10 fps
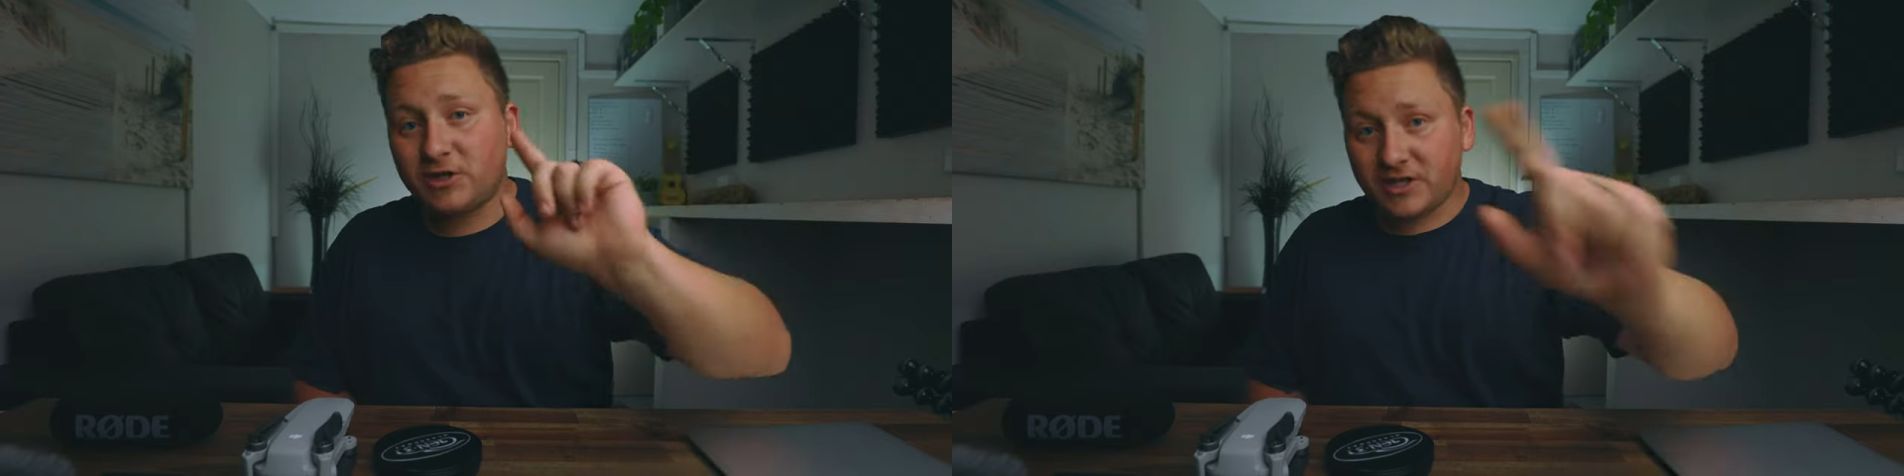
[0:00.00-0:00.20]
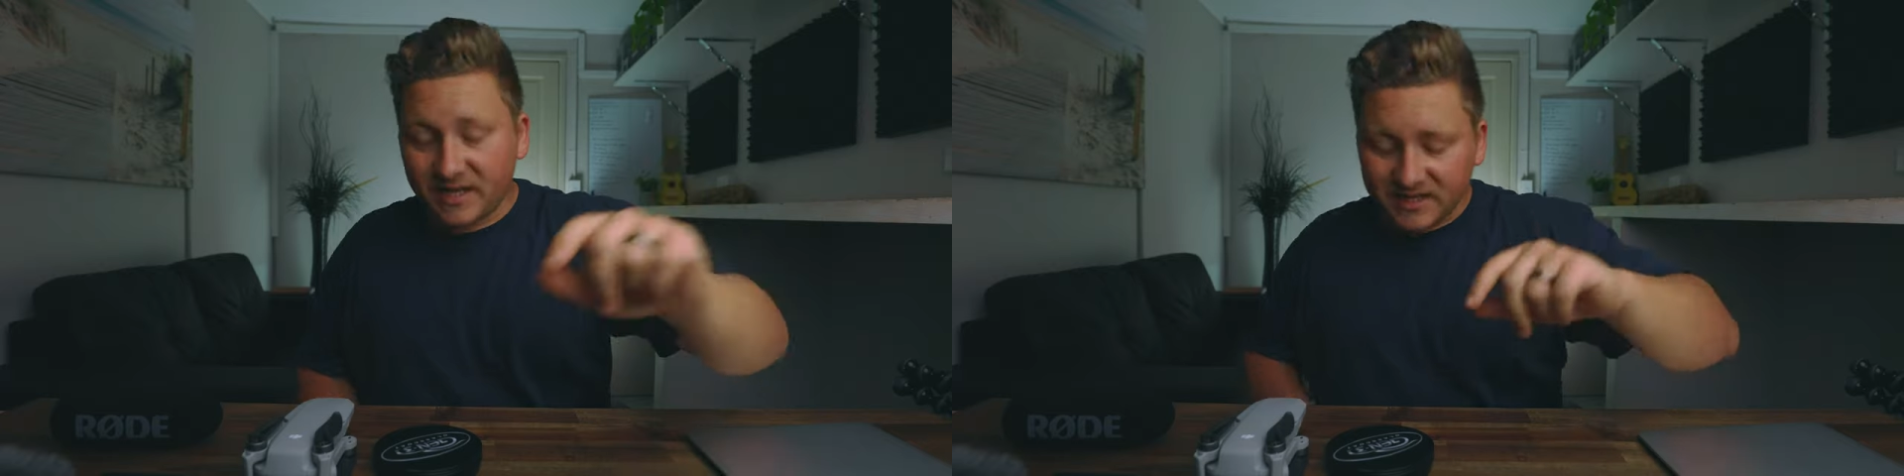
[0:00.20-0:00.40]

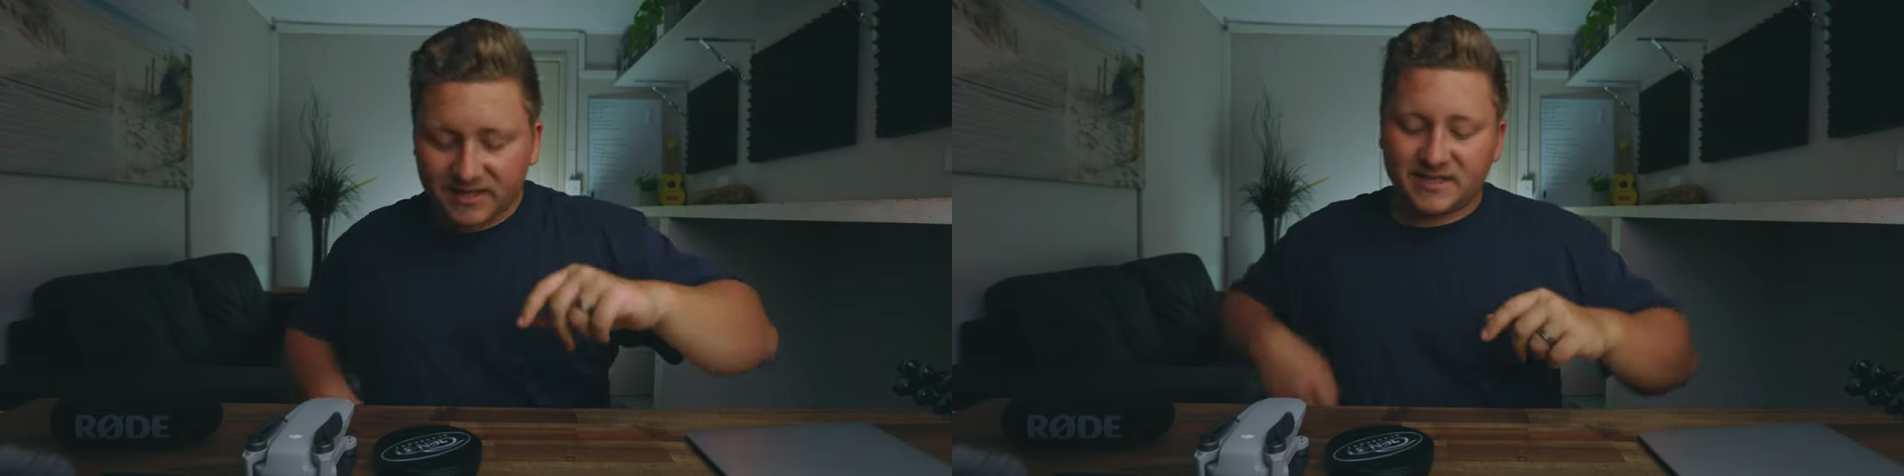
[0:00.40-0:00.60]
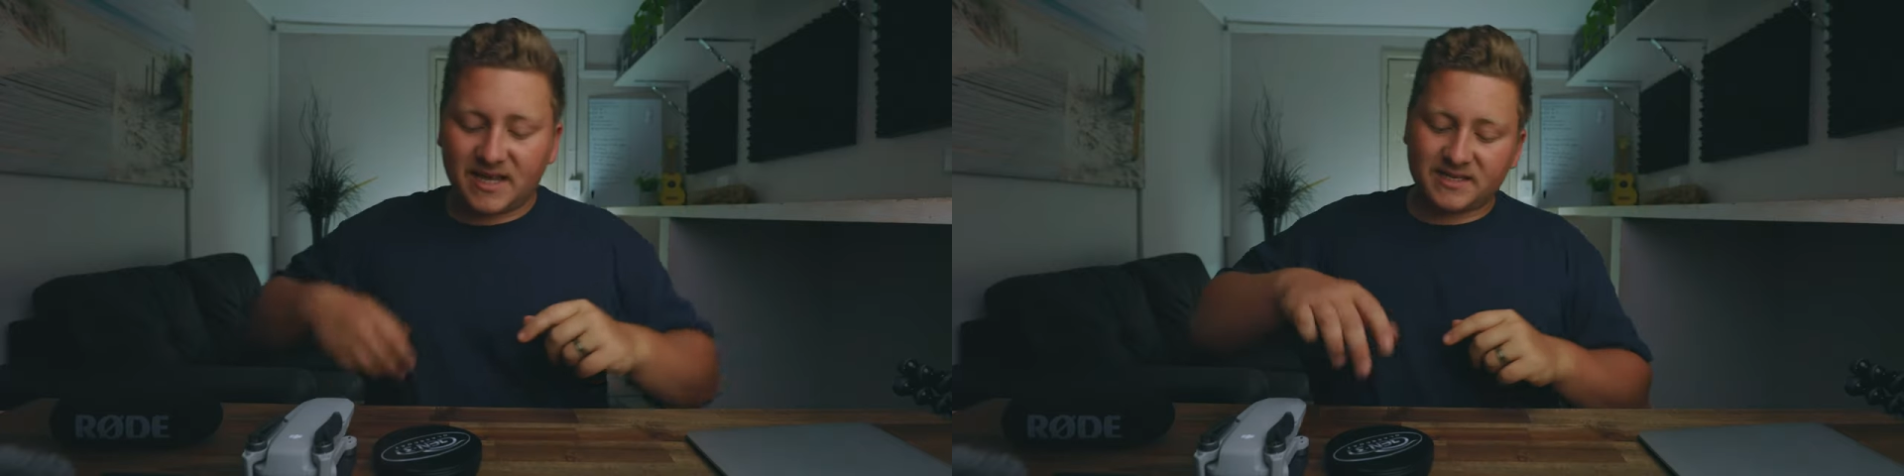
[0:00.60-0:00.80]
which is a
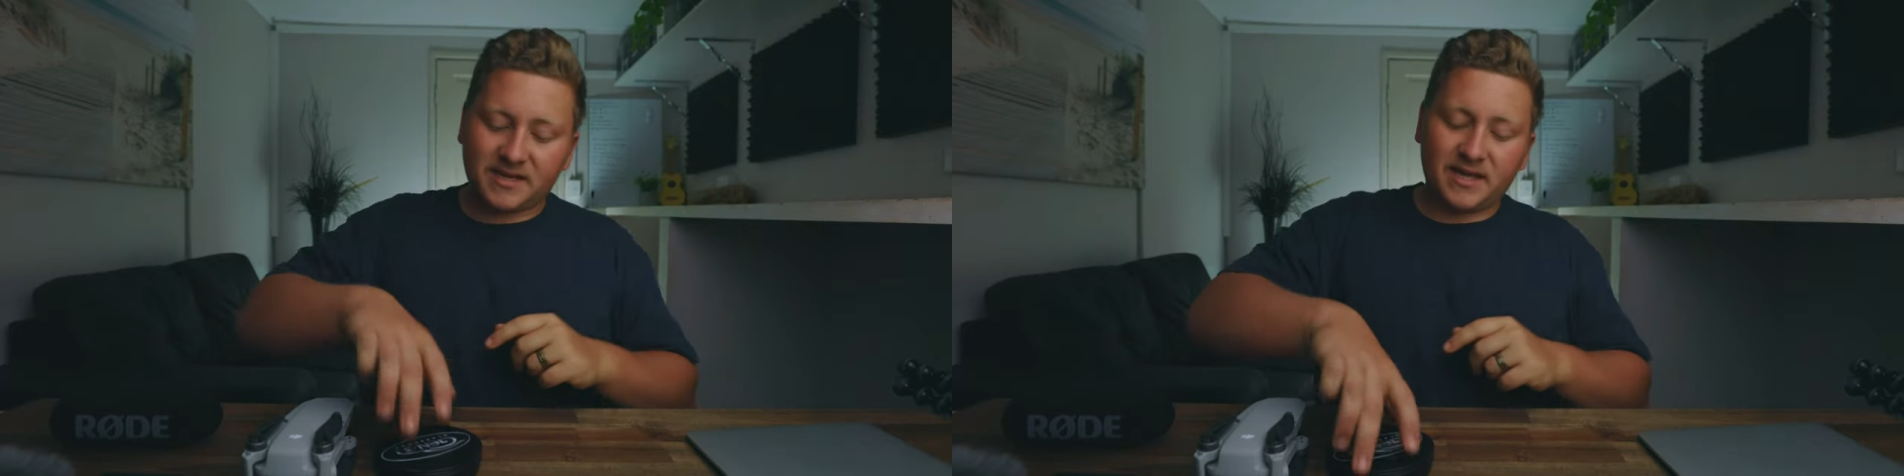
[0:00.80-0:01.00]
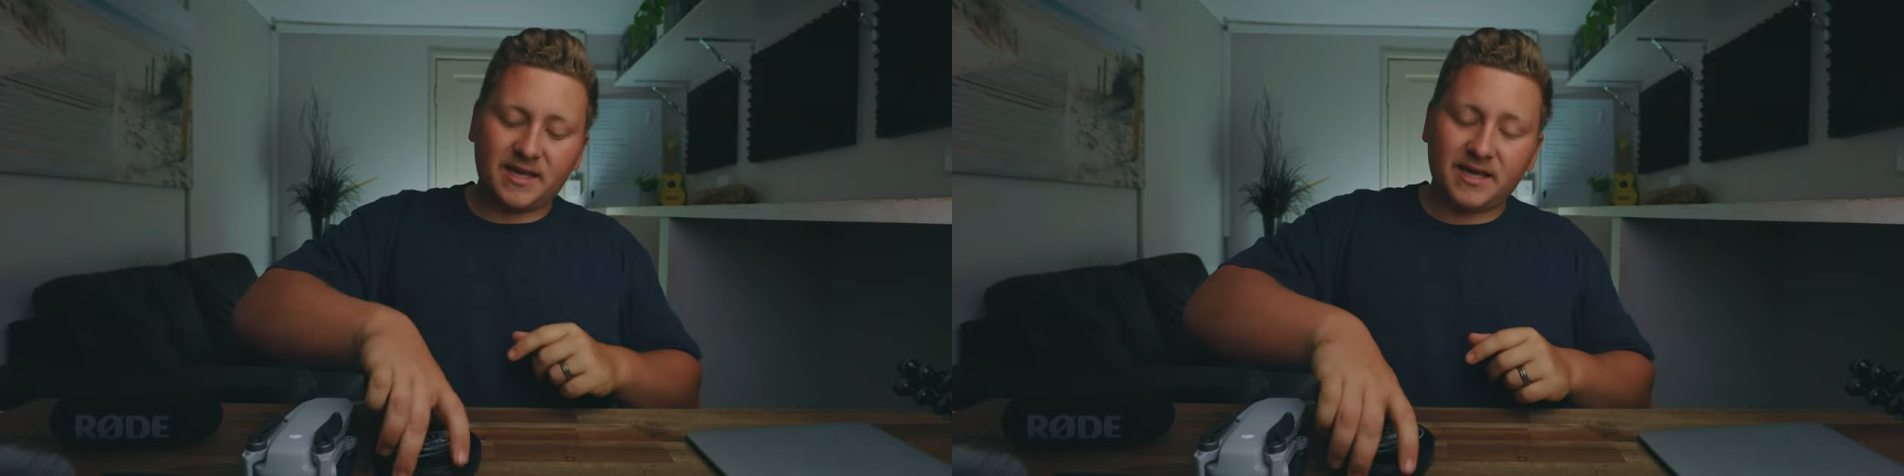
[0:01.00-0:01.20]
necessity,